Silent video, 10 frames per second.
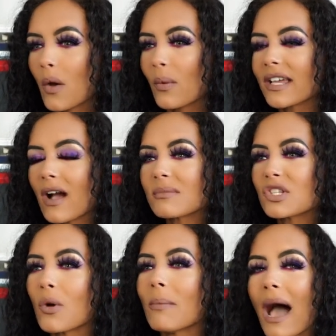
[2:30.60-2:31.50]
when it comes
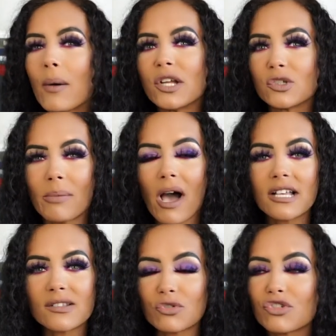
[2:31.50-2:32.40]
to your power and your
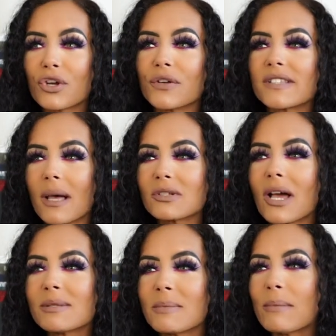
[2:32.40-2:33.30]
personal truth,
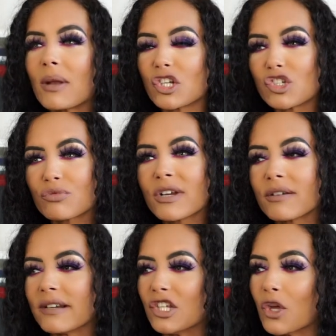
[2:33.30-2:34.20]
sometimes people are
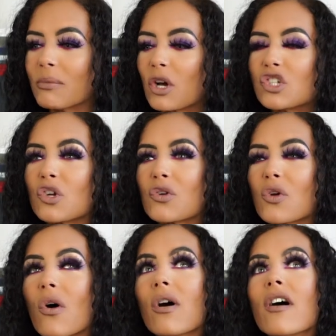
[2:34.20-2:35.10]
triggering you because you're
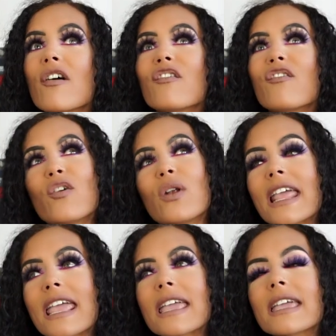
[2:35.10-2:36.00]
not
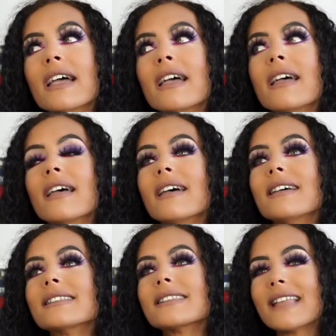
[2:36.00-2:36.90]
fully
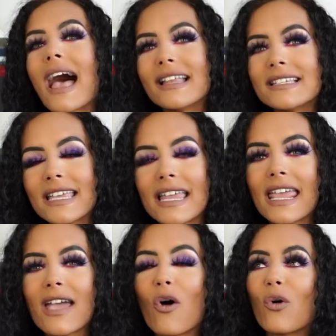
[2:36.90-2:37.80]
standing in
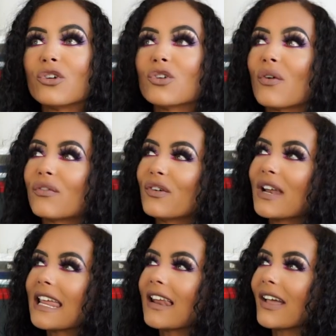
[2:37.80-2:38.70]
it or not
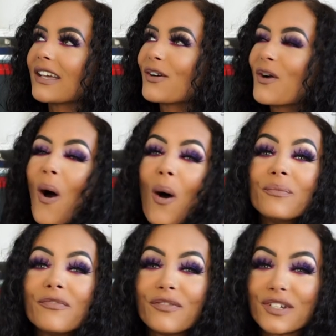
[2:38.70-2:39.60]
fully like
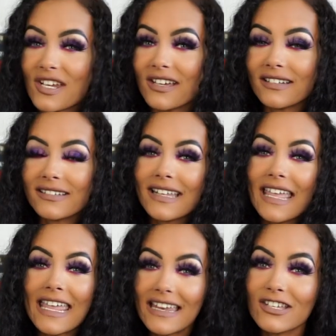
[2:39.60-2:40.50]
confident
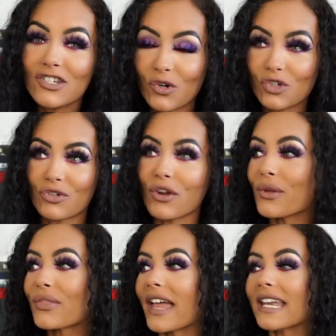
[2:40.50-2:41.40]
in your
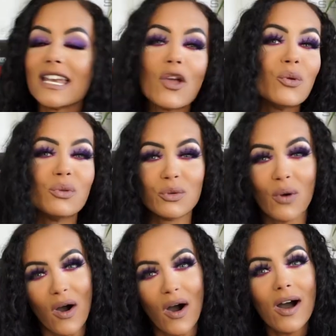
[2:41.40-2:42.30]
truth and in who you
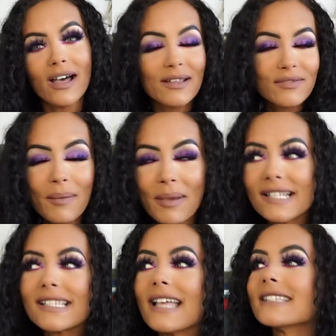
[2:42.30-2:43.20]
are, if that
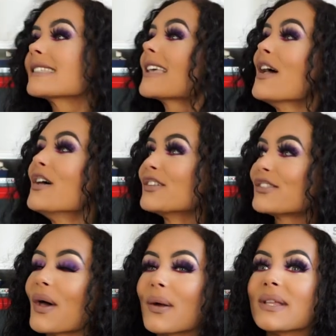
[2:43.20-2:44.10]
makes sense.
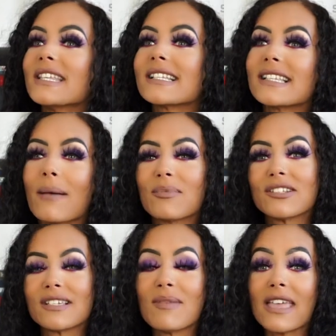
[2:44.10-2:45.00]
So, this has
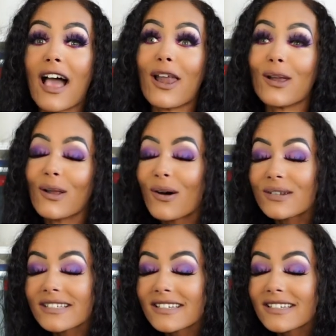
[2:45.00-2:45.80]
happened to me a lot.